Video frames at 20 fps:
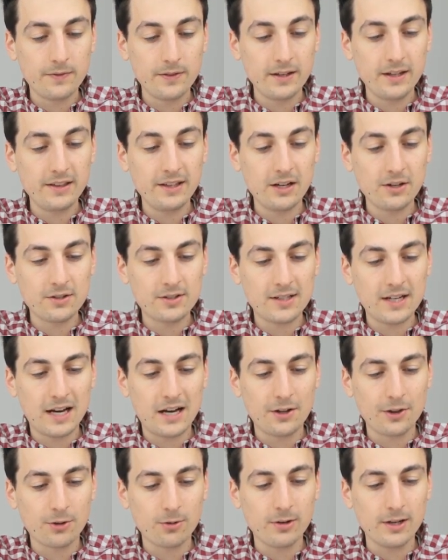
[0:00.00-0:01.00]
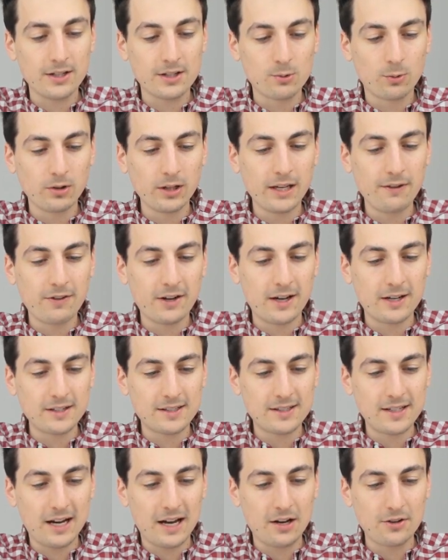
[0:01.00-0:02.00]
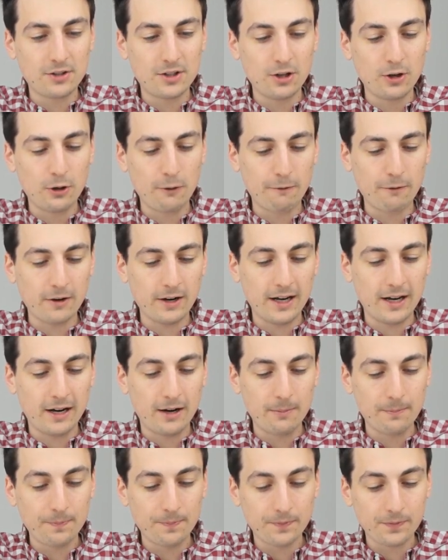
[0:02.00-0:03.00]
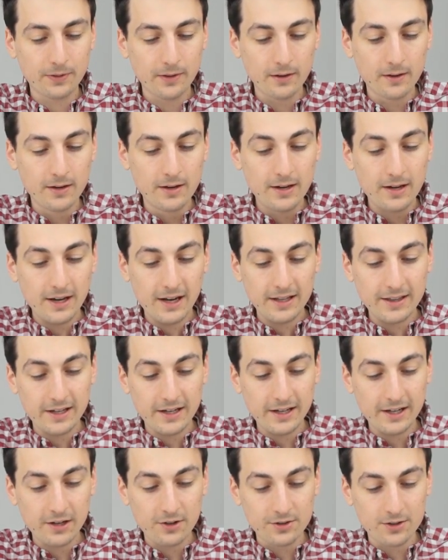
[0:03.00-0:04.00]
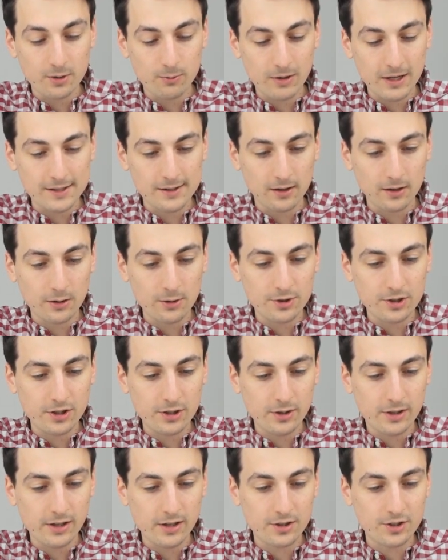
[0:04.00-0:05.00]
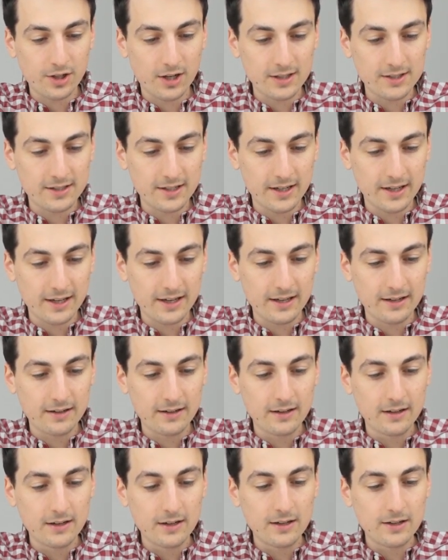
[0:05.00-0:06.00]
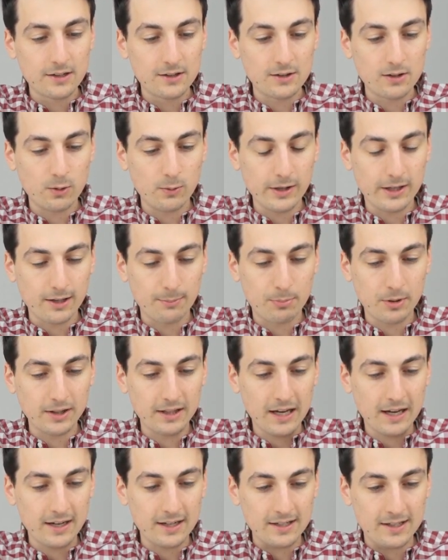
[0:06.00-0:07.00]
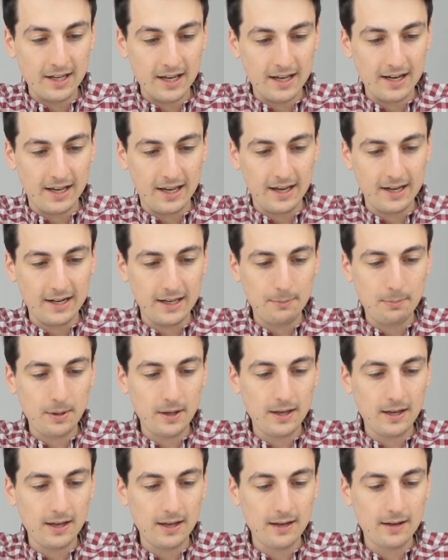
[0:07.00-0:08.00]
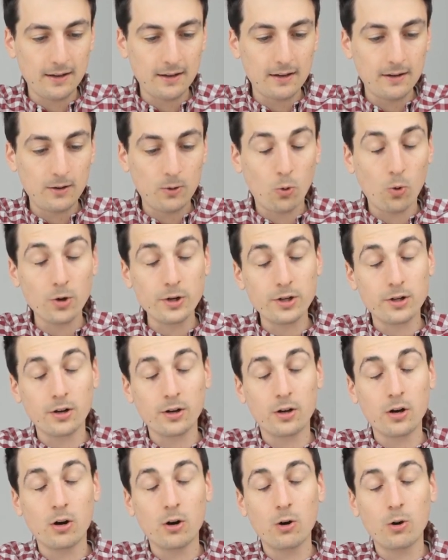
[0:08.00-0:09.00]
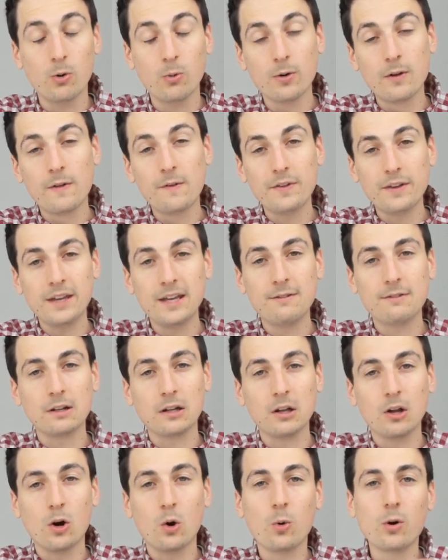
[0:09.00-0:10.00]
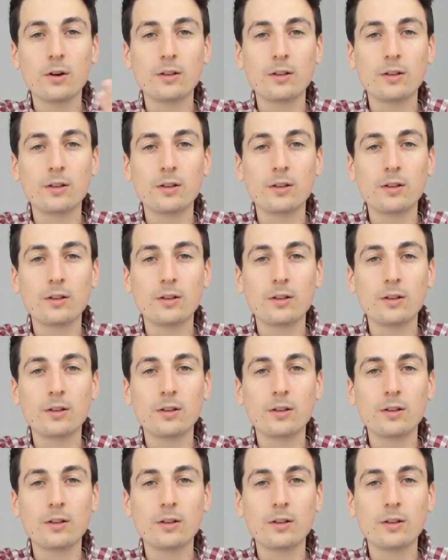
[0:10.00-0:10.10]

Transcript: And there's sound three. So we'll leave it on sound two for now. And then here's the resolution you can adjust again. So we could put that at 1080p, or you can go even lower.